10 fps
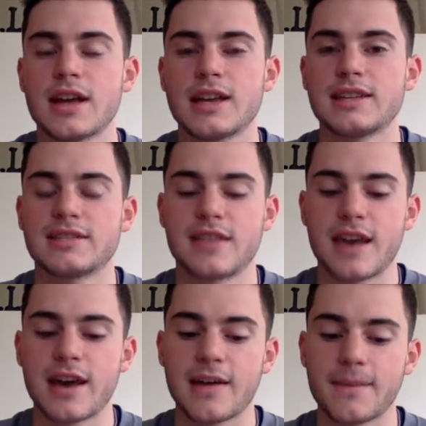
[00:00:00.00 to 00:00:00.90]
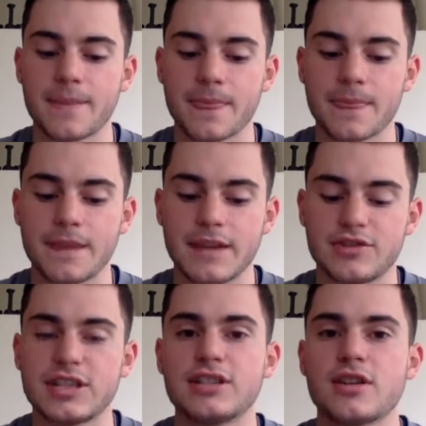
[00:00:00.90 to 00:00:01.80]
is that the
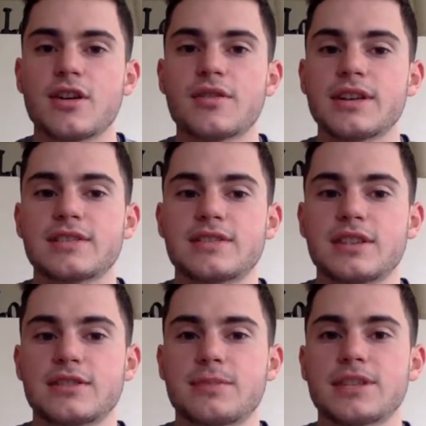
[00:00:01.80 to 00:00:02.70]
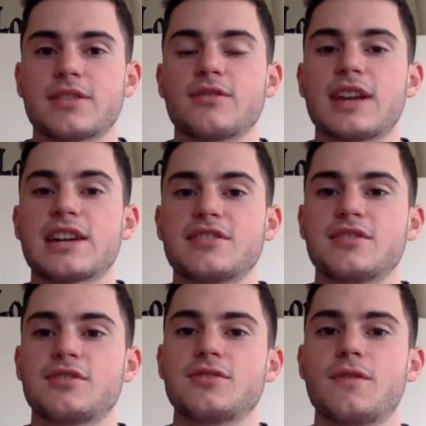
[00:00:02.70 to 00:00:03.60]
GTO is basically a
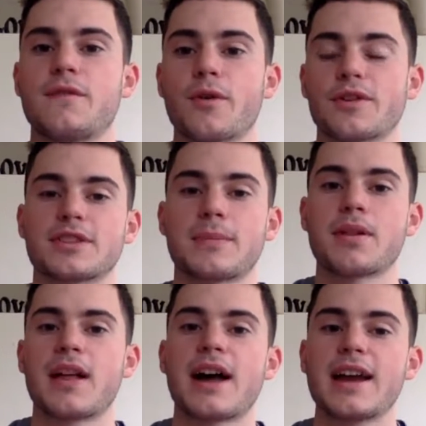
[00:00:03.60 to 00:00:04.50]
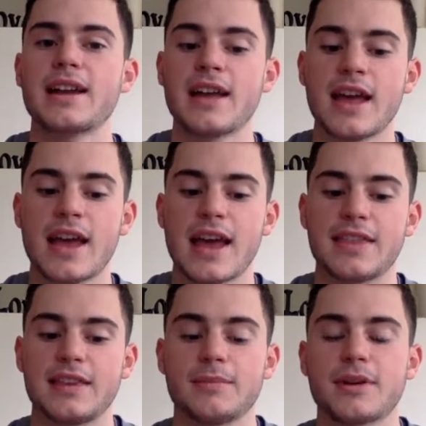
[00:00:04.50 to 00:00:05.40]
reaction to force applied,
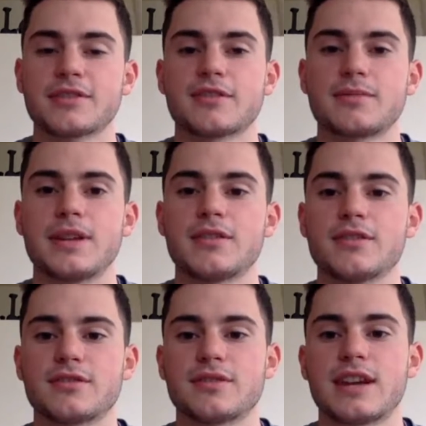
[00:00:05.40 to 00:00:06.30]
and the muscle spindle is